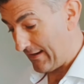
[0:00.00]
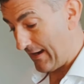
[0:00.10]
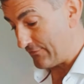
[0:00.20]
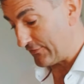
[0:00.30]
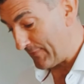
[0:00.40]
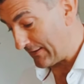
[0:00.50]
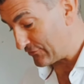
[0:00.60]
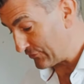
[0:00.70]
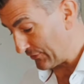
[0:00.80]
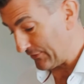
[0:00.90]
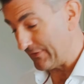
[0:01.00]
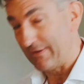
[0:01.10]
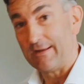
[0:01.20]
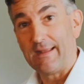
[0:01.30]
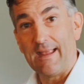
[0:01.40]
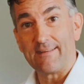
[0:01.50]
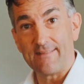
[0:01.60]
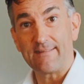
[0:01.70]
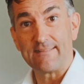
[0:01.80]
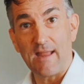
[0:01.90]
and just make sure it's
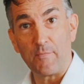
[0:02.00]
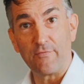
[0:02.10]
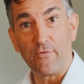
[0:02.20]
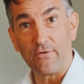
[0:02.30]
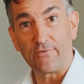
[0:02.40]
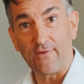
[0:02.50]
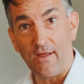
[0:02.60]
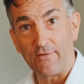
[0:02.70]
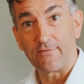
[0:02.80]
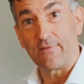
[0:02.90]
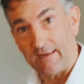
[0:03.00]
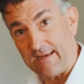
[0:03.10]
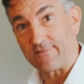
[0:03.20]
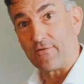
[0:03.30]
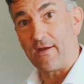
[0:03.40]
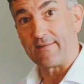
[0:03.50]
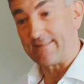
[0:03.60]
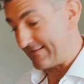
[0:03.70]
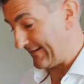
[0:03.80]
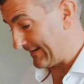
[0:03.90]
nice and damp before you start. The heat's the right
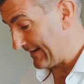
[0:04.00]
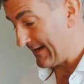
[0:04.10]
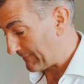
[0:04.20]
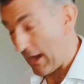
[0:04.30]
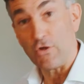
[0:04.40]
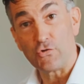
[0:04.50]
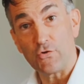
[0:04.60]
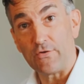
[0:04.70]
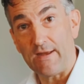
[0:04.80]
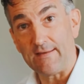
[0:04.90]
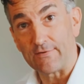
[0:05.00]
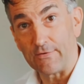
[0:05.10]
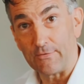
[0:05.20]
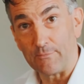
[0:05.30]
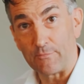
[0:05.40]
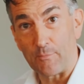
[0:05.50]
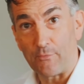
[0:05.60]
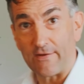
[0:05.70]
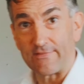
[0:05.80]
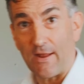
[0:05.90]
setting and you shouldn't need to
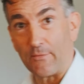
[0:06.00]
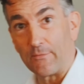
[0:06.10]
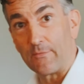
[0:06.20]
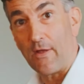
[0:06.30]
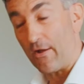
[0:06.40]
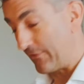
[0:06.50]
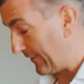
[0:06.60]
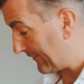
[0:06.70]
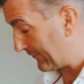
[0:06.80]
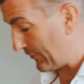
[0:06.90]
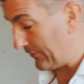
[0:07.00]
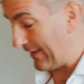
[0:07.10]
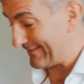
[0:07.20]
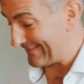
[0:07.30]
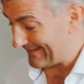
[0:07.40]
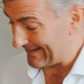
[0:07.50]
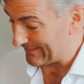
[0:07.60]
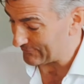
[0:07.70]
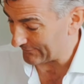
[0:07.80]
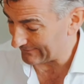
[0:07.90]
press down hard on it at all. As I say,
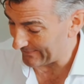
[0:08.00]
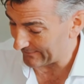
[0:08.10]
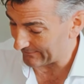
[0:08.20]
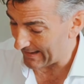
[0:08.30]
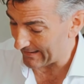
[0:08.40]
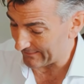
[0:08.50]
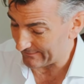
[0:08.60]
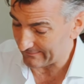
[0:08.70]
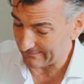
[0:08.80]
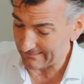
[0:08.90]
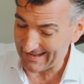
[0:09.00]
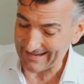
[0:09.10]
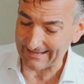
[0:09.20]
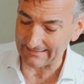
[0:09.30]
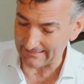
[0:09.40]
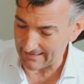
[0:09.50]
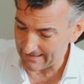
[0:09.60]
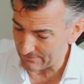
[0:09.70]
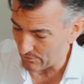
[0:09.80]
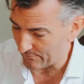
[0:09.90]
just let the iron
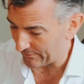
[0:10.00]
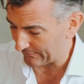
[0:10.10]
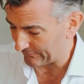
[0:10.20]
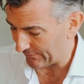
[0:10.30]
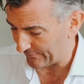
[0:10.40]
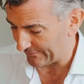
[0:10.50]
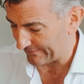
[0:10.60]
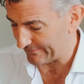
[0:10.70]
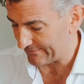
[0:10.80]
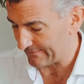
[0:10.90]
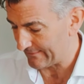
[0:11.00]
glide over the surface